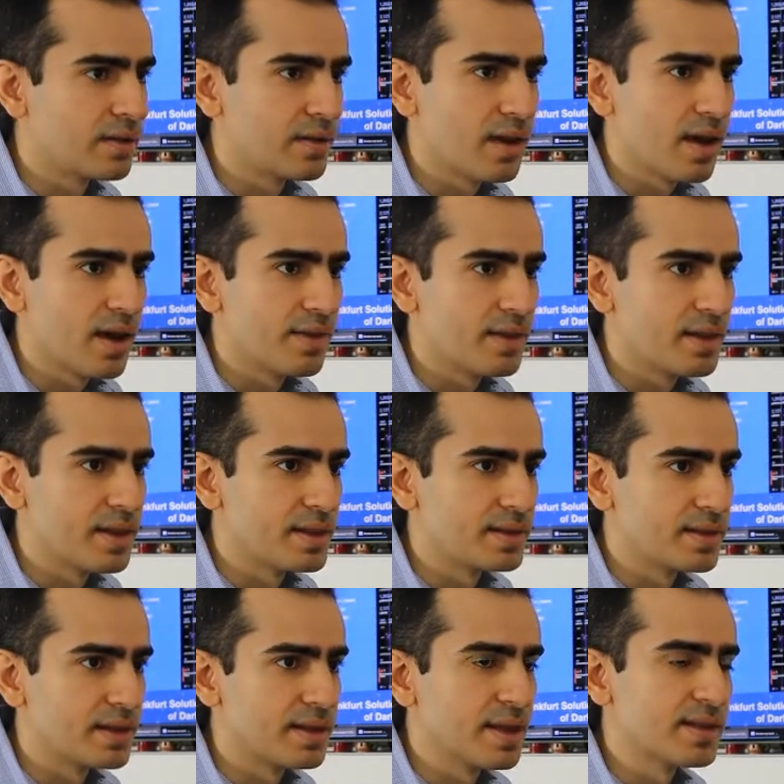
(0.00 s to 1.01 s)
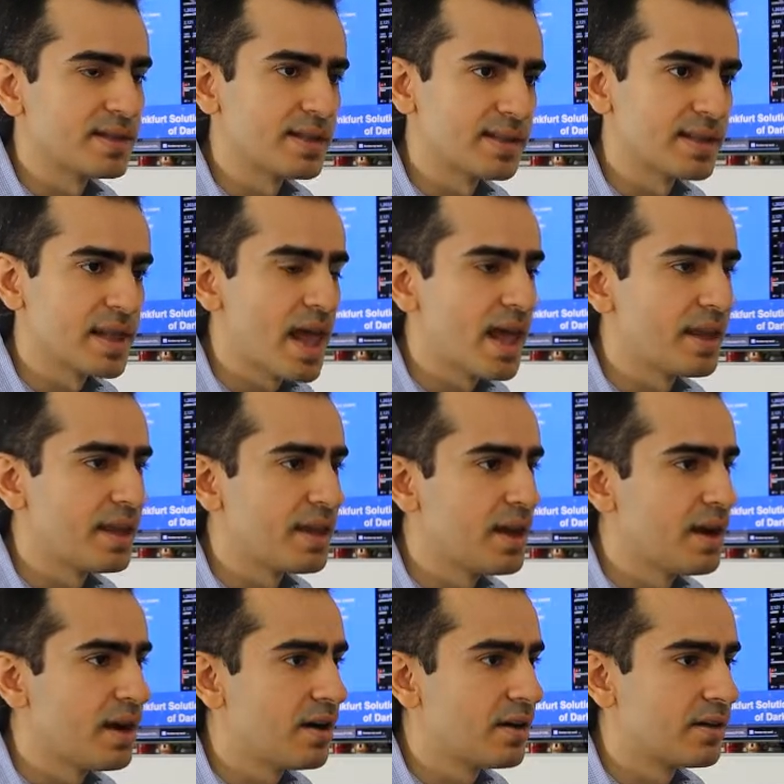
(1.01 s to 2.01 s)
Yeah, there's a slant
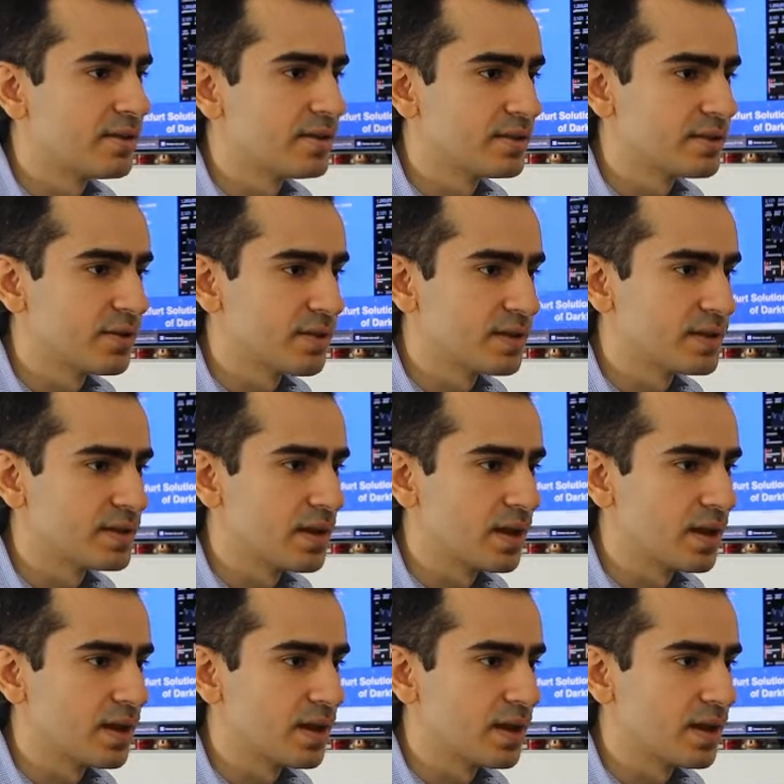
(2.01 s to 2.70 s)
here, so it's